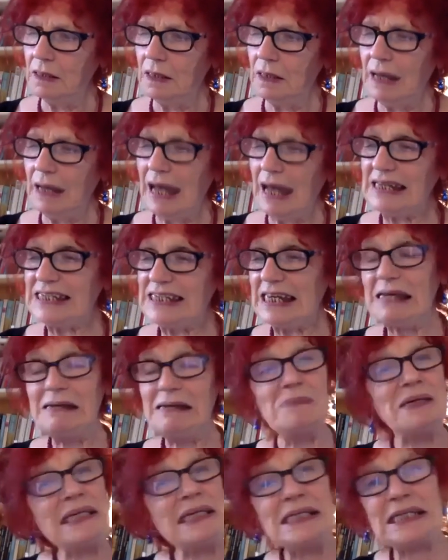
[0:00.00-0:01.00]
I didn't
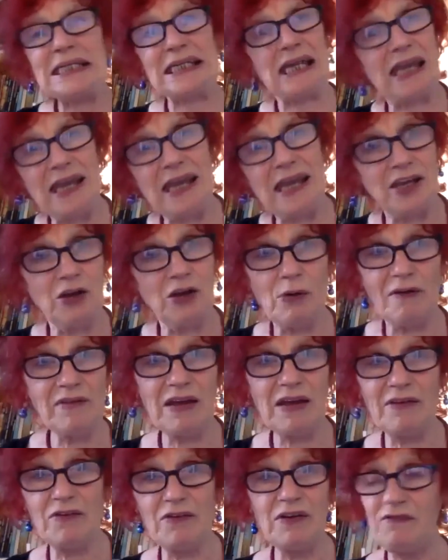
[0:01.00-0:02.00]
mean to hit you. I
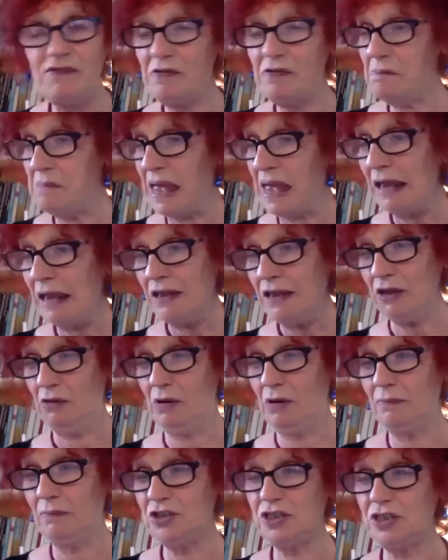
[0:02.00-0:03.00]
never even met you.
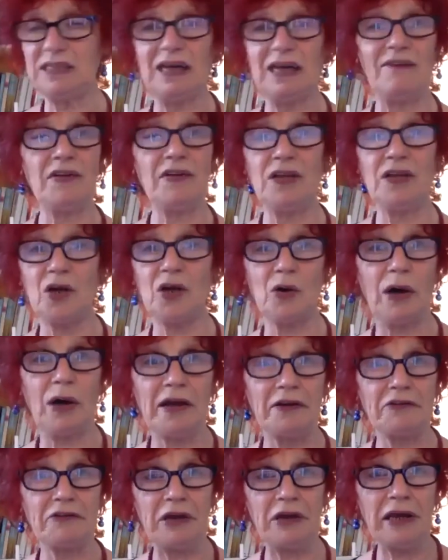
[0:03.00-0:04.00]
I'm just having a
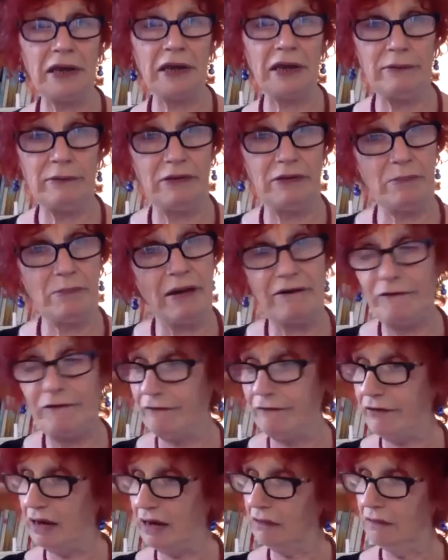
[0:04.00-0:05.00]
quiet drinky with my
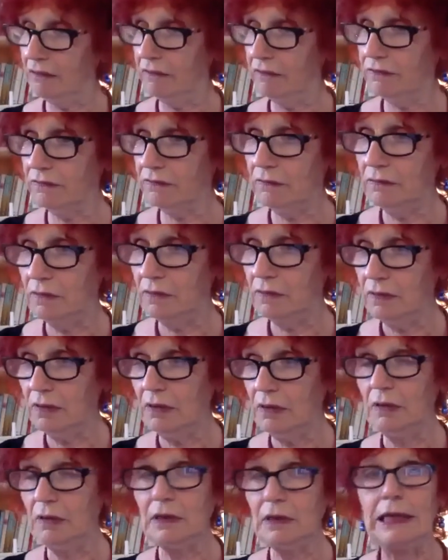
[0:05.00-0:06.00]
friends.
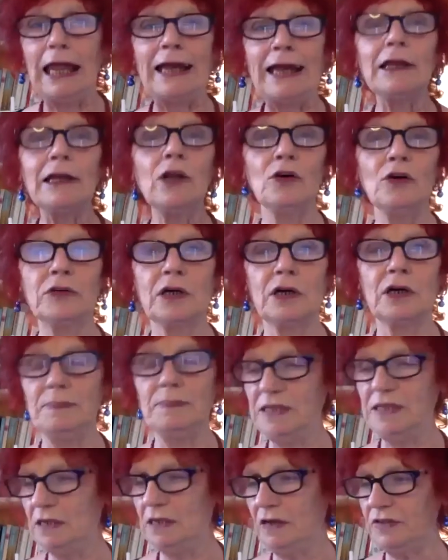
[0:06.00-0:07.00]
Landlord
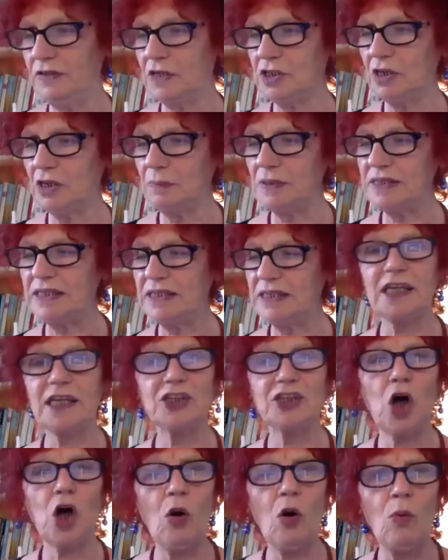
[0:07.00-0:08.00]
comes in at the double, says, I
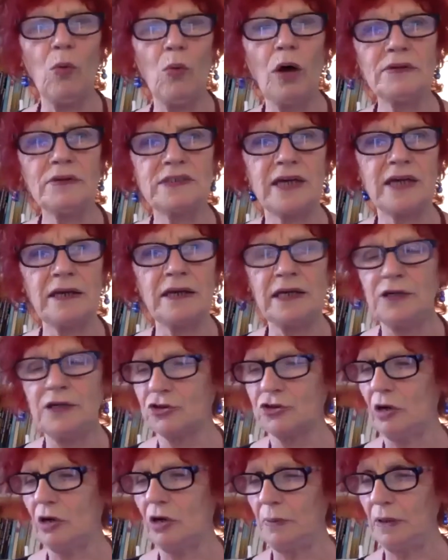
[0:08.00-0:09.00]
don't want any
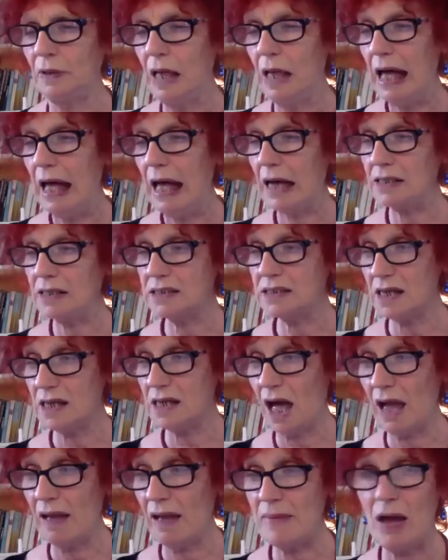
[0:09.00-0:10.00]
trouble. I
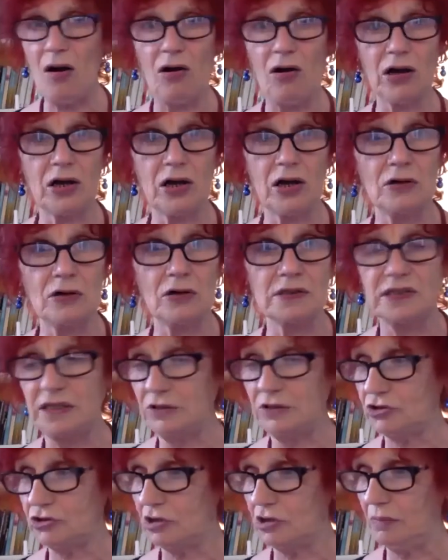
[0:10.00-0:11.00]
said, I'm not
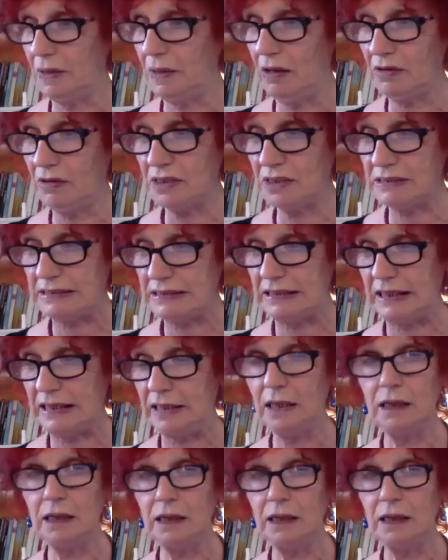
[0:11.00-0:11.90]
causing trouble, honestly.